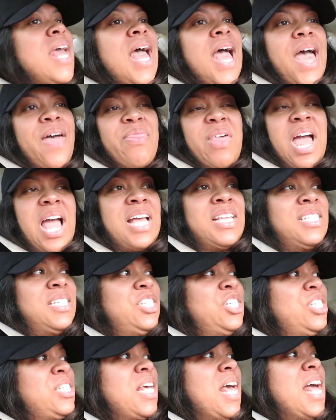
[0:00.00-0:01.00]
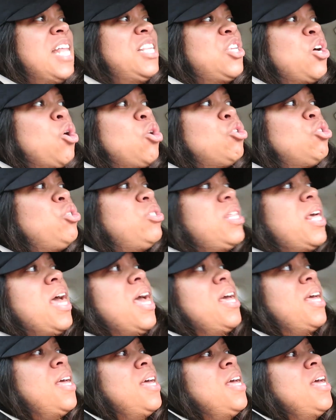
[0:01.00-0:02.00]
I thought I, she said, "I told you
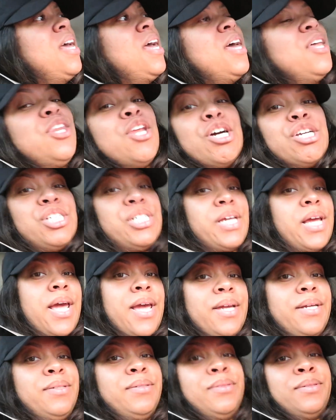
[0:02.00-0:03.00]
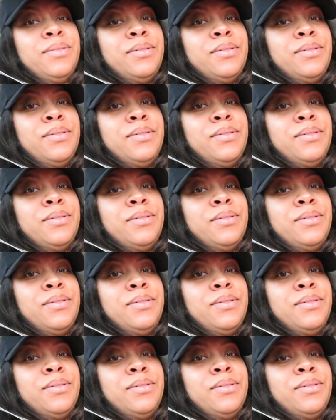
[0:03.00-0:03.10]
that." No, she ain't.